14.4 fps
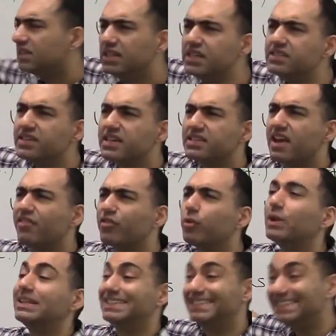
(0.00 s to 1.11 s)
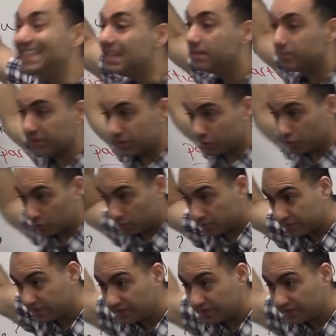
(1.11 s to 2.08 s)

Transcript: these days everyone seems to.